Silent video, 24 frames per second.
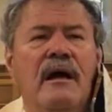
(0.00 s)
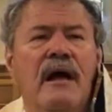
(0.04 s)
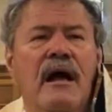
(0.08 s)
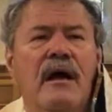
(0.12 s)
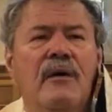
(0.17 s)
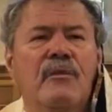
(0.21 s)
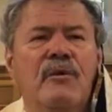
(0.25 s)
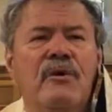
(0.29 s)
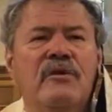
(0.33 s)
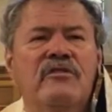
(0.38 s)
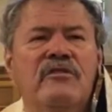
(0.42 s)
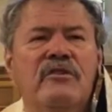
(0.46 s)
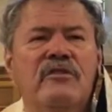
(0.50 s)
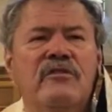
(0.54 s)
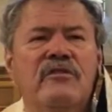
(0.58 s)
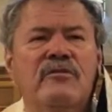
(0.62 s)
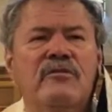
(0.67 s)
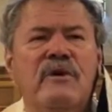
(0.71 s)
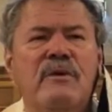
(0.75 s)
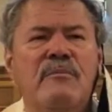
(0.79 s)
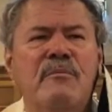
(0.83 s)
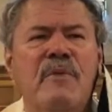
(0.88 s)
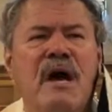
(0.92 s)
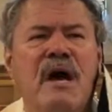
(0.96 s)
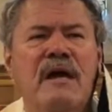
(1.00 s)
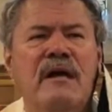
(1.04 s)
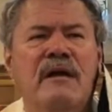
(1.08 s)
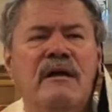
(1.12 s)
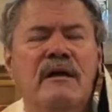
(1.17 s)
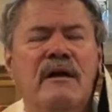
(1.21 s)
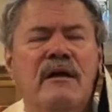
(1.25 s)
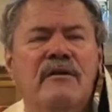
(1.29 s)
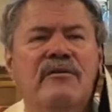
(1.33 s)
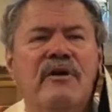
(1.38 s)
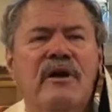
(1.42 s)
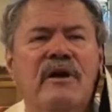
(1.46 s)
I was just
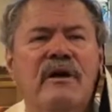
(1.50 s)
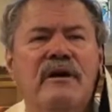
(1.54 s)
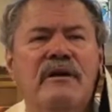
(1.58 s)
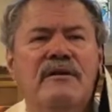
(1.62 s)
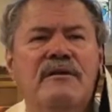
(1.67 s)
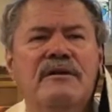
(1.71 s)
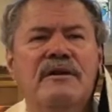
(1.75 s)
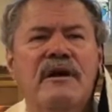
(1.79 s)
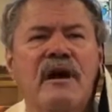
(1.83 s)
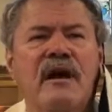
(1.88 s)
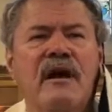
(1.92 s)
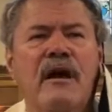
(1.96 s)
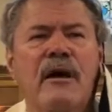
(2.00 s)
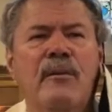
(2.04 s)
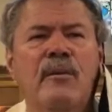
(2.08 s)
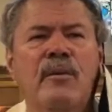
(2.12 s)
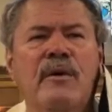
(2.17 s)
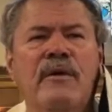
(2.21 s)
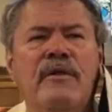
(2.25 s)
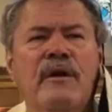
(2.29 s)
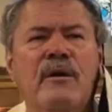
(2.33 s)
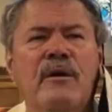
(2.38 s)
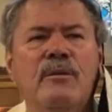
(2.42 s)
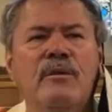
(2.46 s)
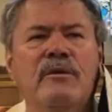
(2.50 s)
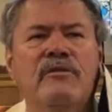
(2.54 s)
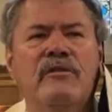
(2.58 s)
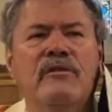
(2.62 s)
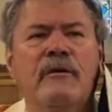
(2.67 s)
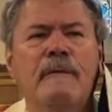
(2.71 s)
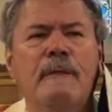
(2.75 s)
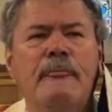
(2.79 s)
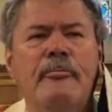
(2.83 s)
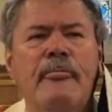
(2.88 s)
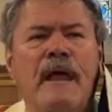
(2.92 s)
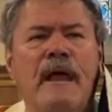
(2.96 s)
reminded of a time when there was
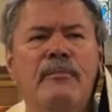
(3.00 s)
a